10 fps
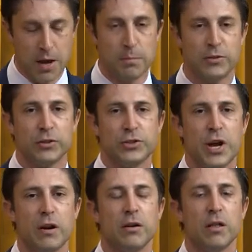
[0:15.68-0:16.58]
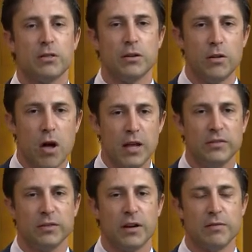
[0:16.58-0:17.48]
Mr. Chair, the
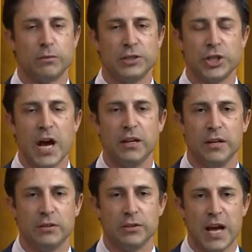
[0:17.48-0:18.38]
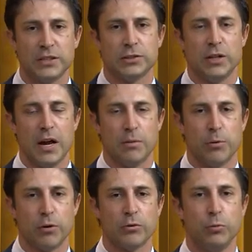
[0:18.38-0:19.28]
loss of the Regina International
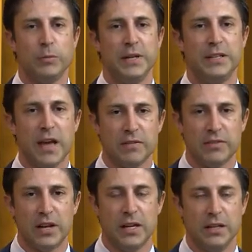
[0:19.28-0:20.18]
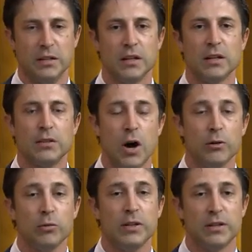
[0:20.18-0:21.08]
Airport would be devastating, not
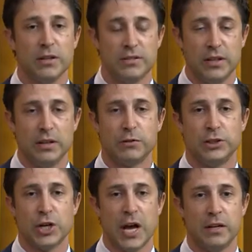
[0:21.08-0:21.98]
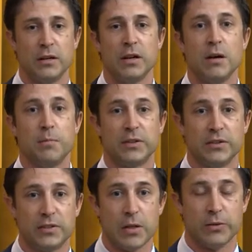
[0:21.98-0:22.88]
only to the city of Regina, but to
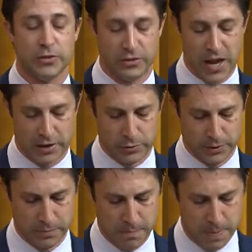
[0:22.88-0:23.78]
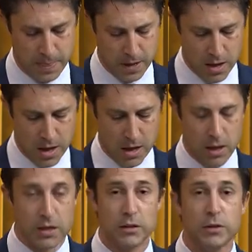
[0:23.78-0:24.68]
southern Saskatchewan.
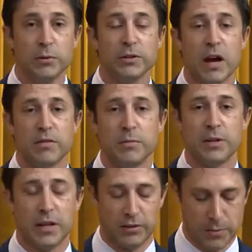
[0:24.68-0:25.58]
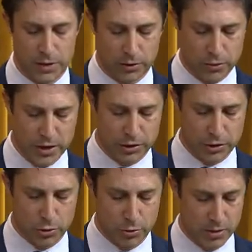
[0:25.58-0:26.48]
The Liberal government has made a great
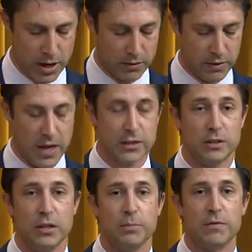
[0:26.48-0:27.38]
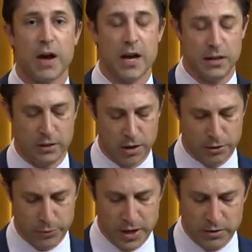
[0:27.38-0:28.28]
show out of allegedly providing
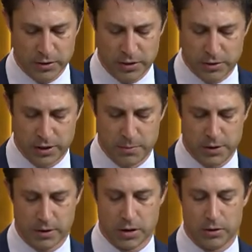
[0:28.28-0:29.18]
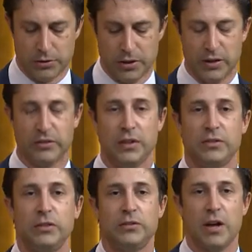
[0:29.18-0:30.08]
$330 million in
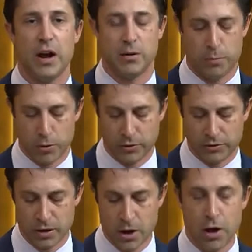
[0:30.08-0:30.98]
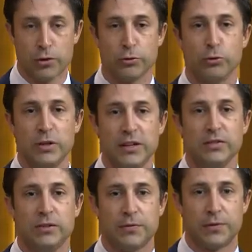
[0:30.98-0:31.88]
assistance to airports through
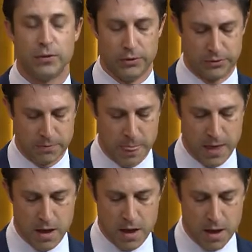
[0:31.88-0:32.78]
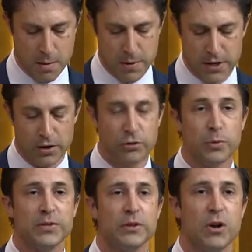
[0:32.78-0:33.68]
lease deferrals. But here's
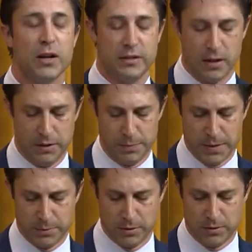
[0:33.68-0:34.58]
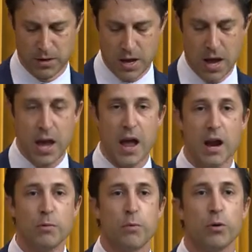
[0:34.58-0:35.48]
what they're not telling people.
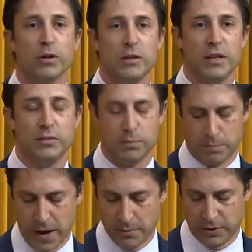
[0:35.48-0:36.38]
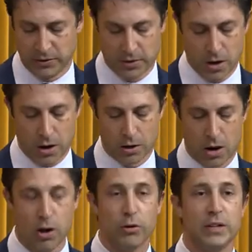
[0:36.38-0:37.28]
Airport lease payments are
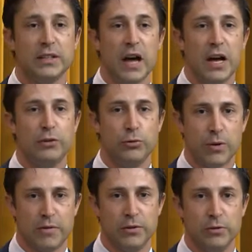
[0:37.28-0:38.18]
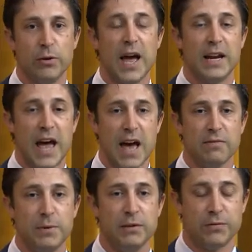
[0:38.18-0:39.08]
already tied to revenue and
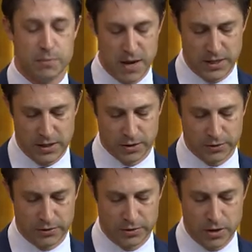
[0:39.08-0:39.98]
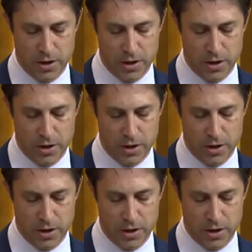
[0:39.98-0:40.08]
have been for many years.